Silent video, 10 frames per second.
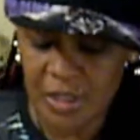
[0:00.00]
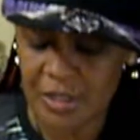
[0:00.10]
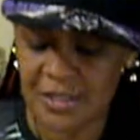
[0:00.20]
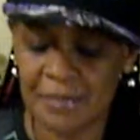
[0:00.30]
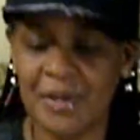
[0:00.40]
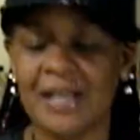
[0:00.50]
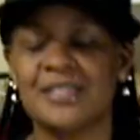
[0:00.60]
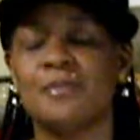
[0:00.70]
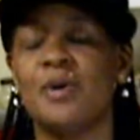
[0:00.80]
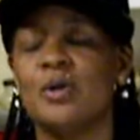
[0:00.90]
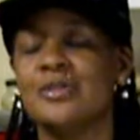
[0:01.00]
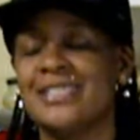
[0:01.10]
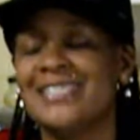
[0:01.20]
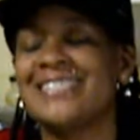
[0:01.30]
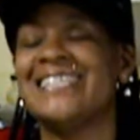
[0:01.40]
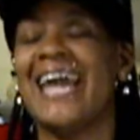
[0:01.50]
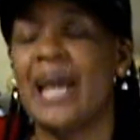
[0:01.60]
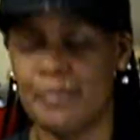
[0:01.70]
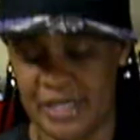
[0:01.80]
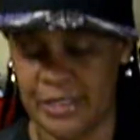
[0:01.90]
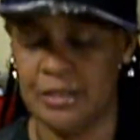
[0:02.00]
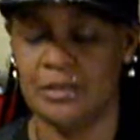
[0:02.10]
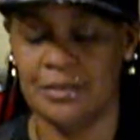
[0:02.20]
because I'm not supposed to stab it.